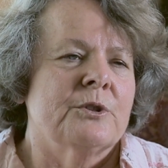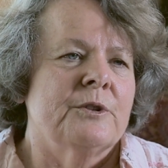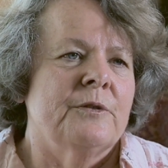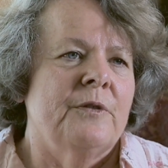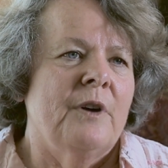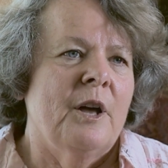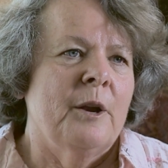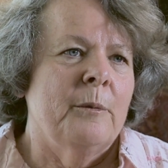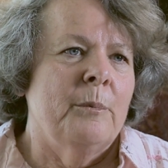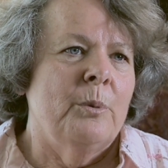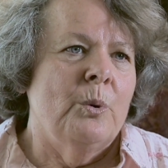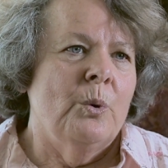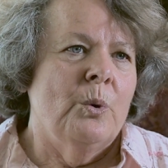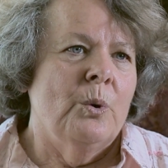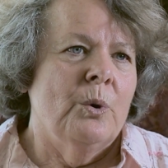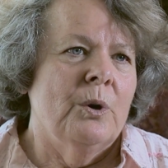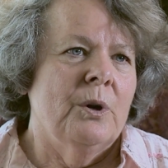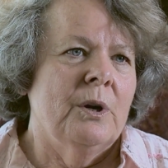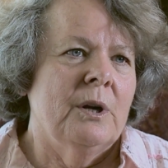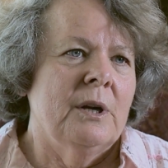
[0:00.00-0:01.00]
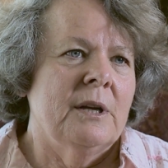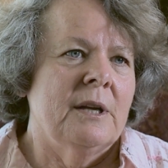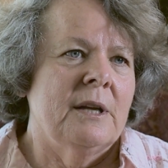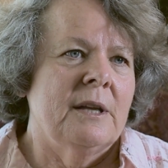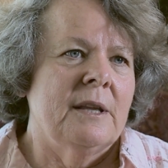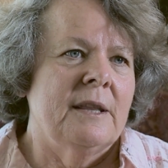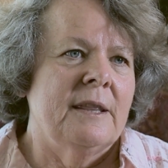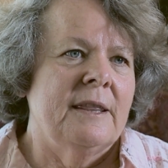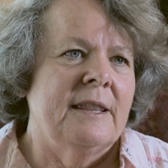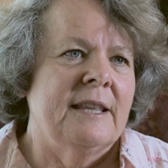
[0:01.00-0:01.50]

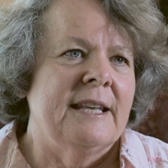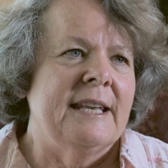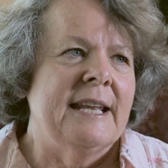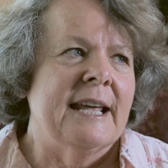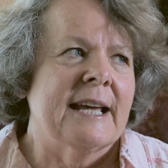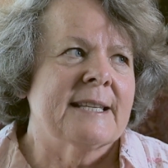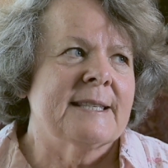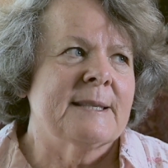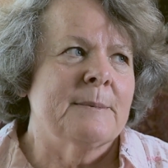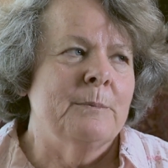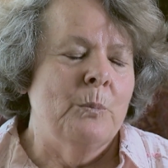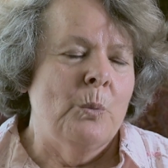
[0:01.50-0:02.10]
Tavanaiepour the next